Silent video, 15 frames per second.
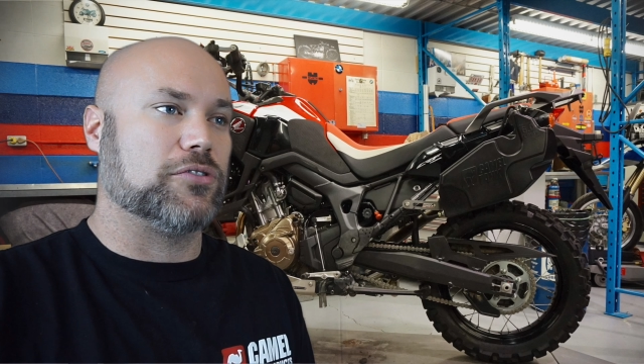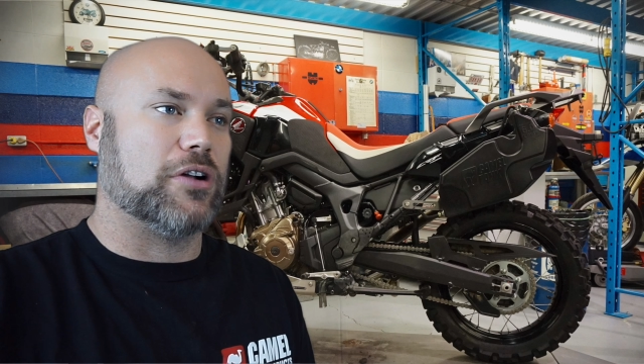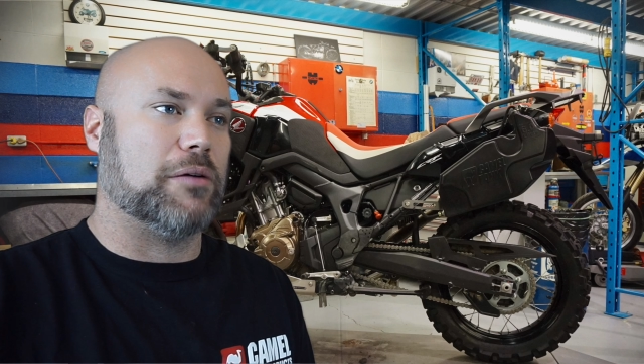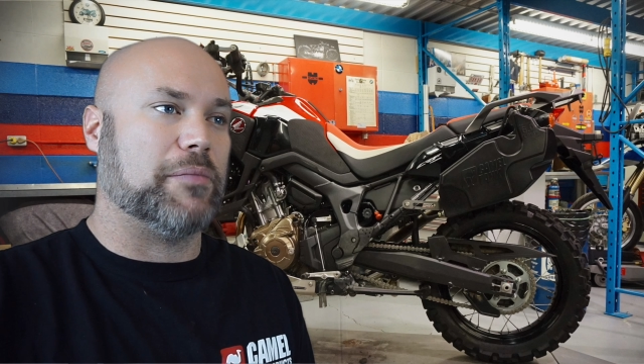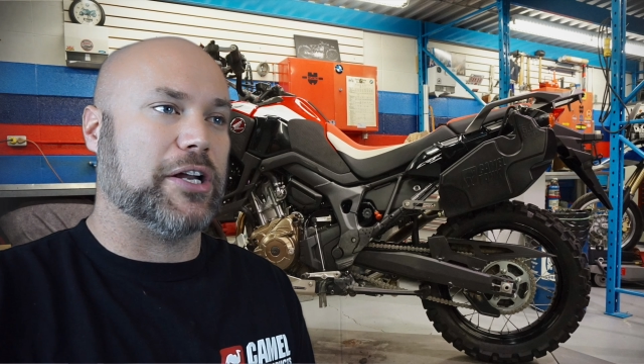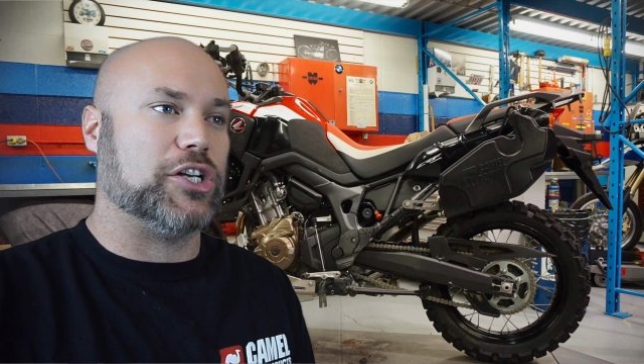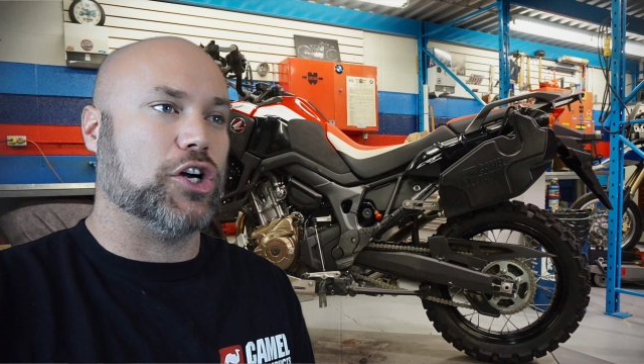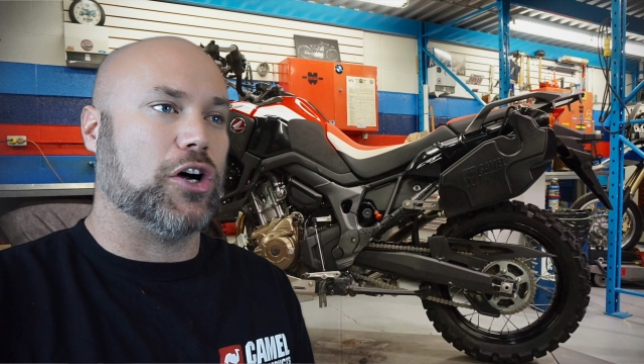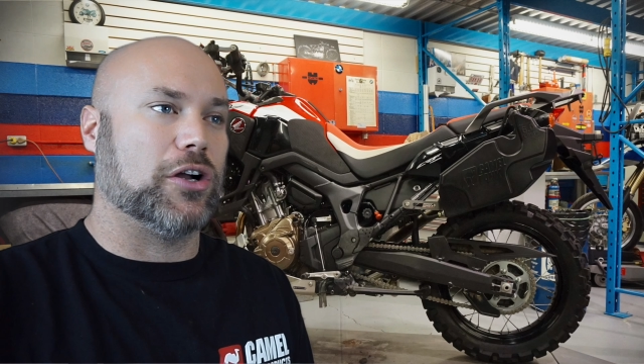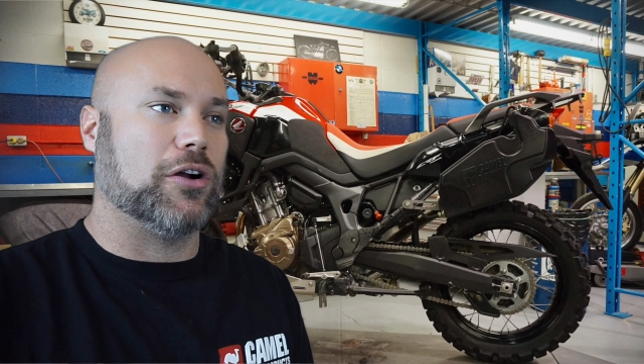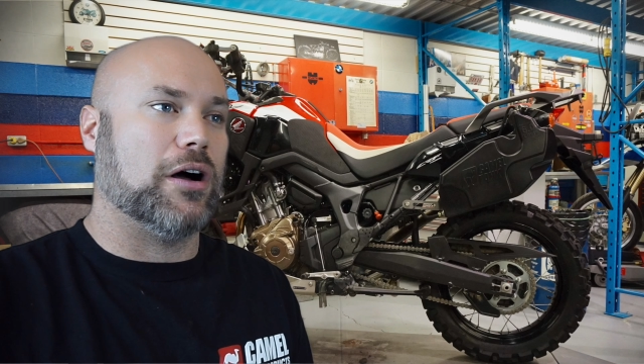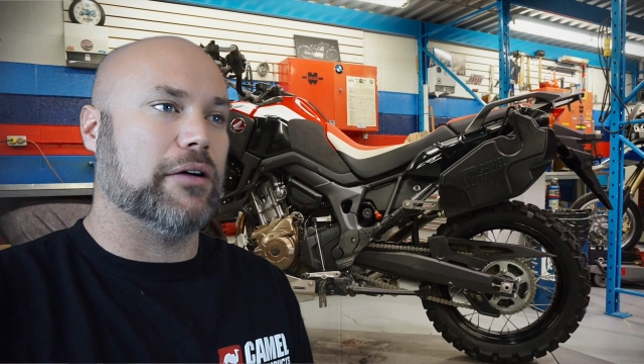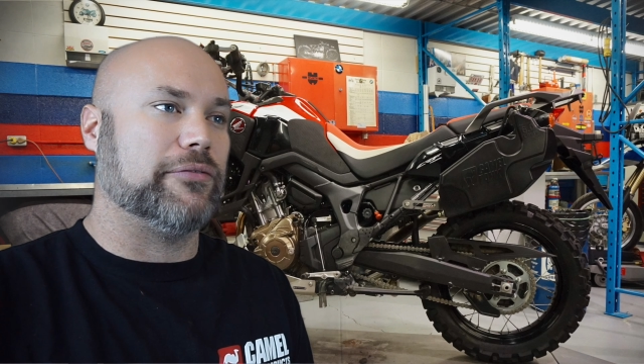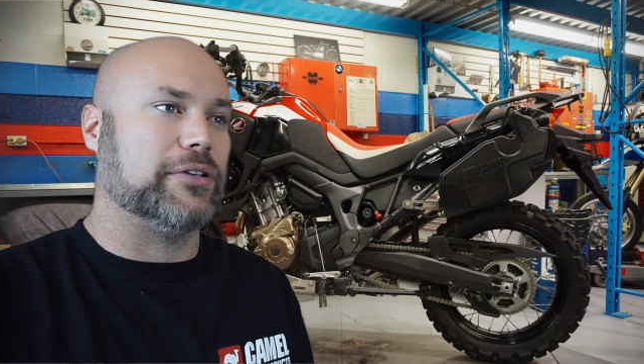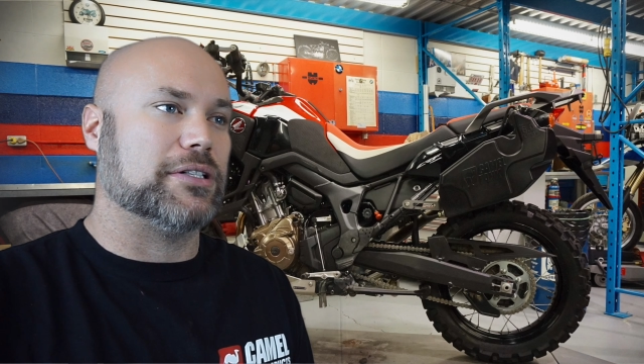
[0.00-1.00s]
dropped my dog
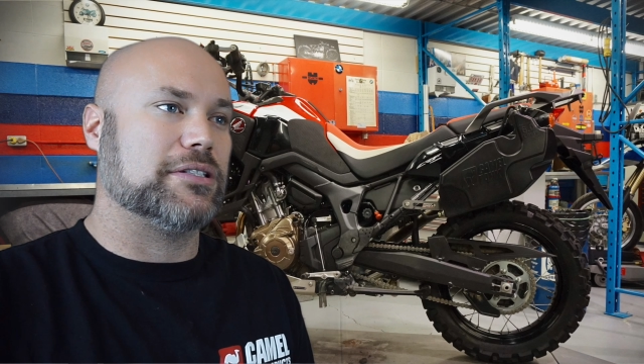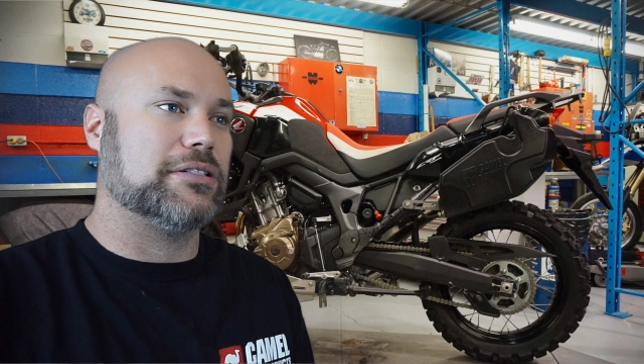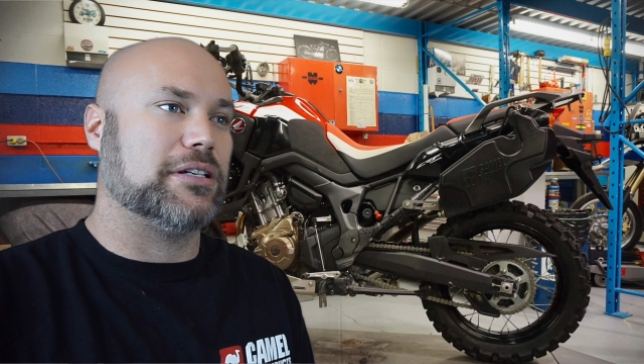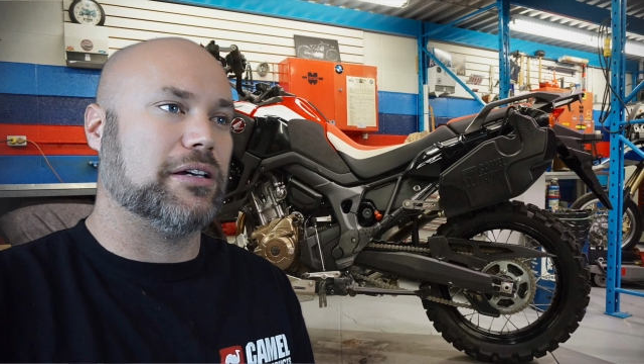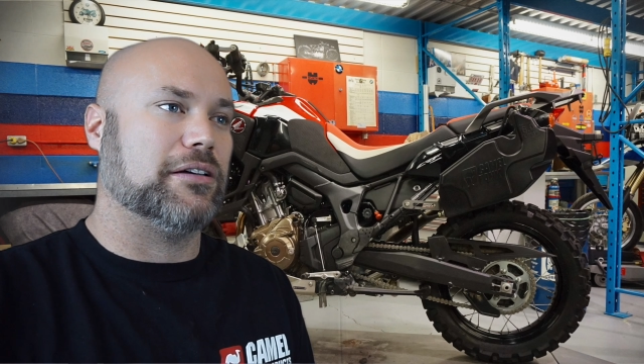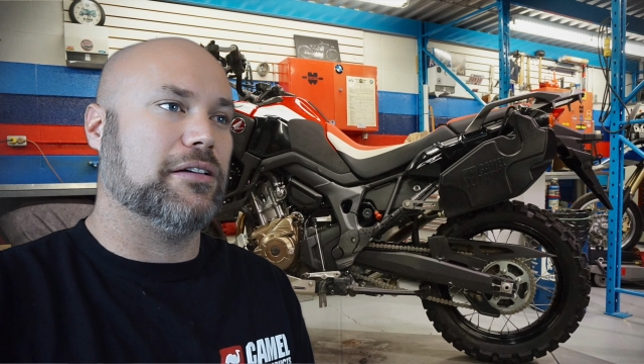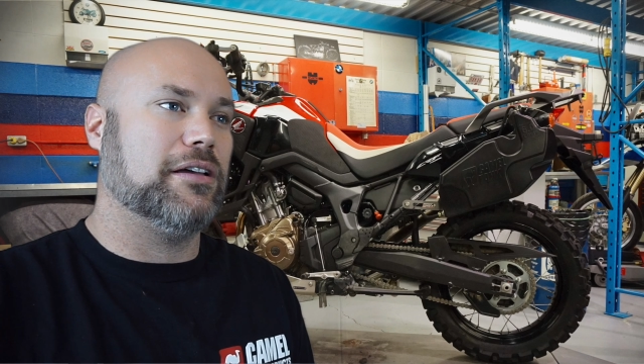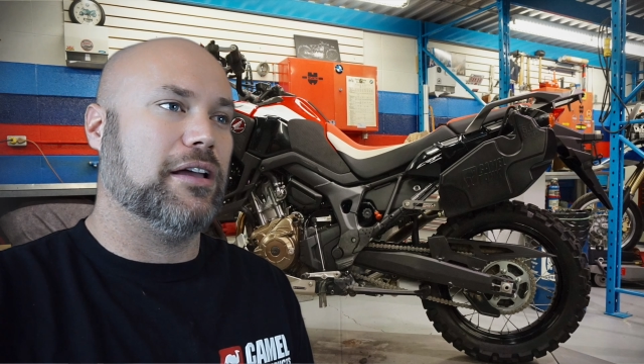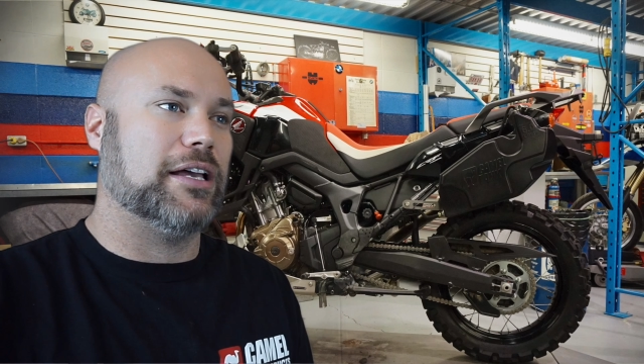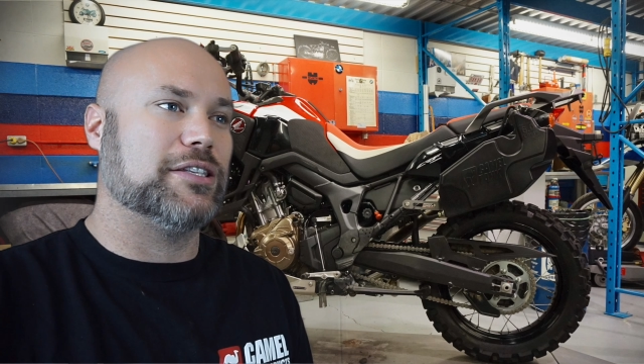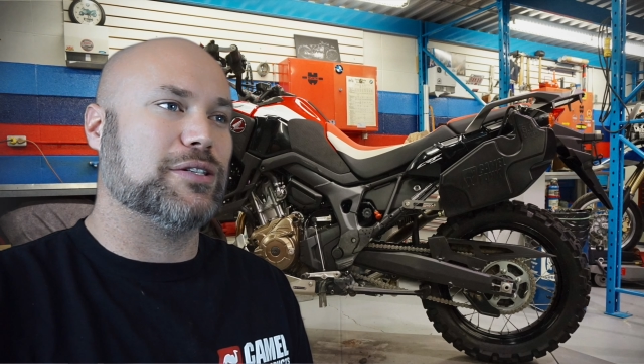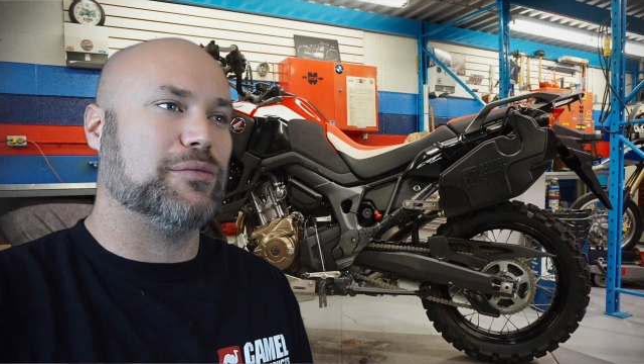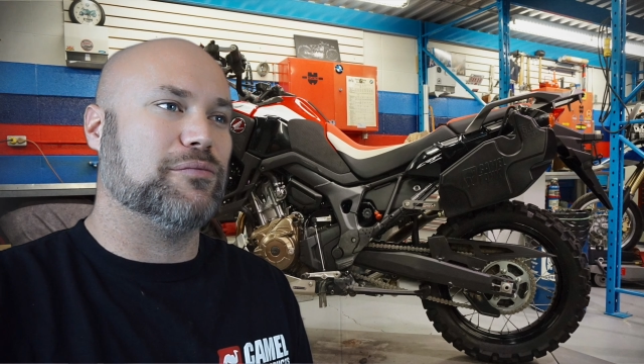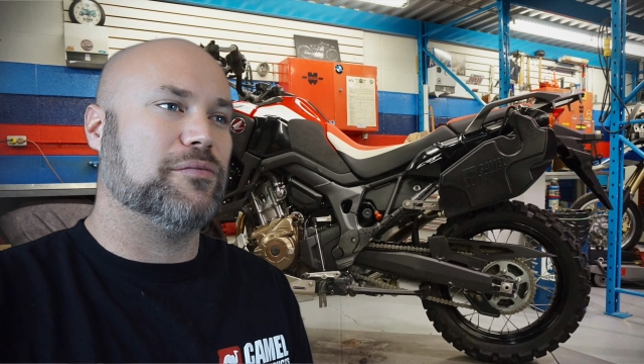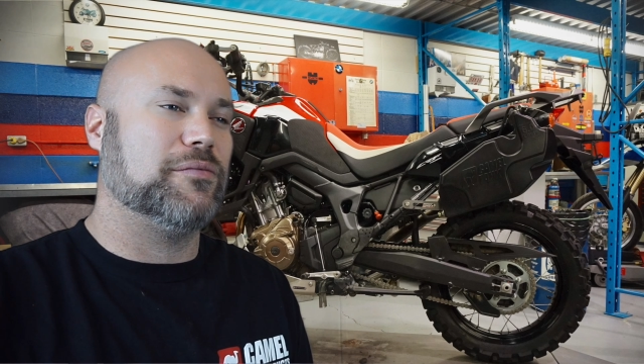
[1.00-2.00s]
off at
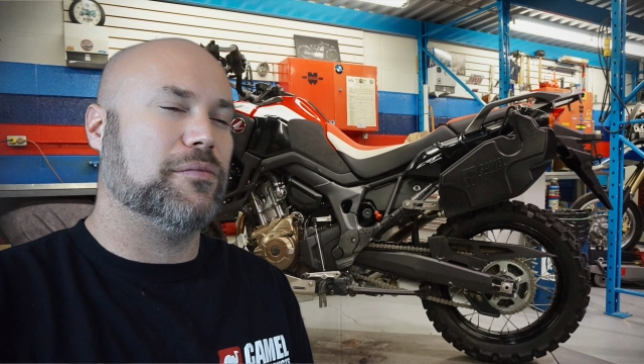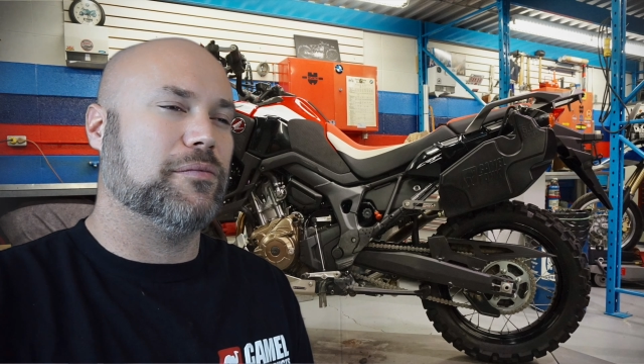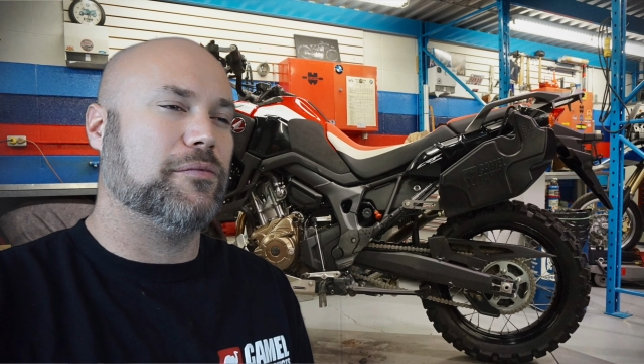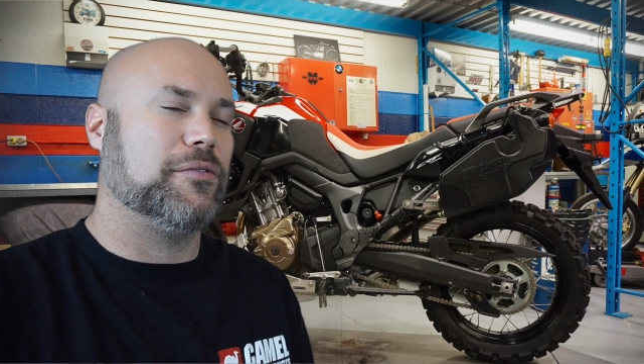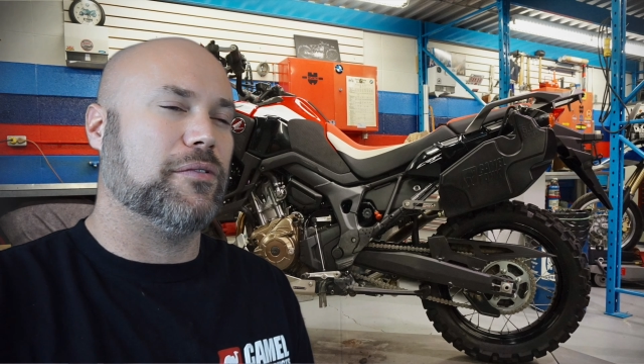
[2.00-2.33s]
some